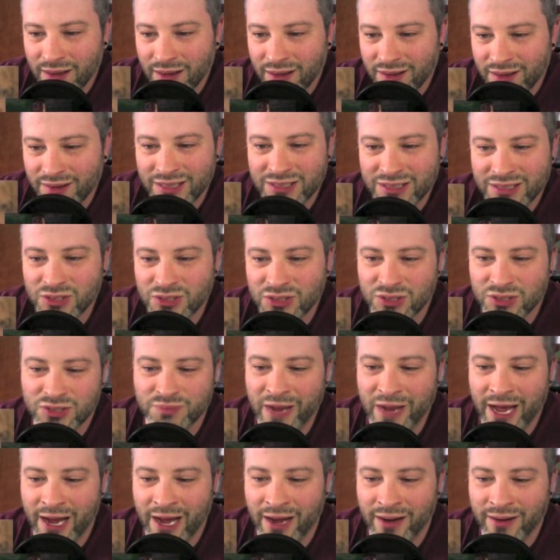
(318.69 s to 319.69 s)
this looks
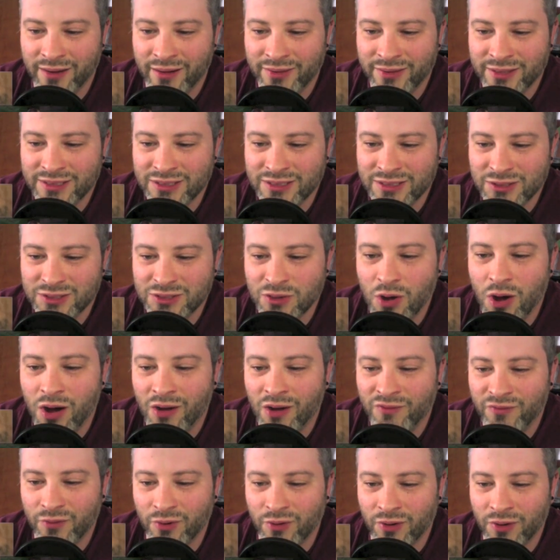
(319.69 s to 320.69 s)
bad. This looks
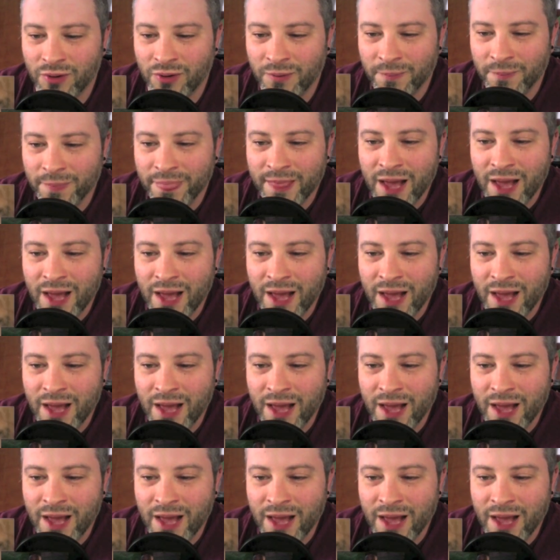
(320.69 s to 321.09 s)
awful.